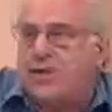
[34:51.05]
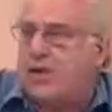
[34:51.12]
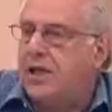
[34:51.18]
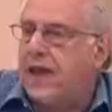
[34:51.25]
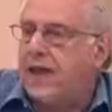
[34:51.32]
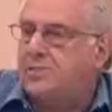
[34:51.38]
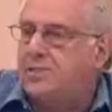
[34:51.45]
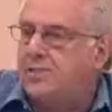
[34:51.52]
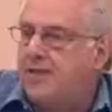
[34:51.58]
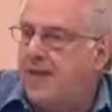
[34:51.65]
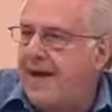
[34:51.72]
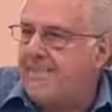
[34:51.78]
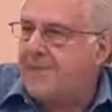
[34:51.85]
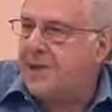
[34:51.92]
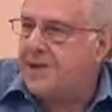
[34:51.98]
collapse of
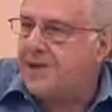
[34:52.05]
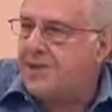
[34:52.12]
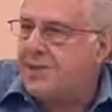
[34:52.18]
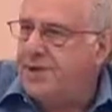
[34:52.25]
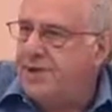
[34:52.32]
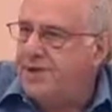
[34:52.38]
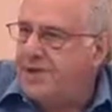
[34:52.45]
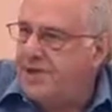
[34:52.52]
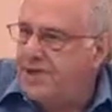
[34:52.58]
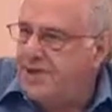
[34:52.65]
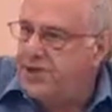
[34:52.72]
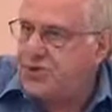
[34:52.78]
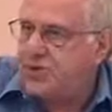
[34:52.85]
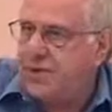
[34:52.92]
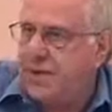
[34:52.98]
capitalism in its
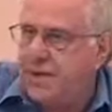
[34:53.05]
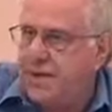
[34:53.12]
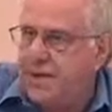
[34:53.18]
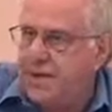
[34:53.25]
history,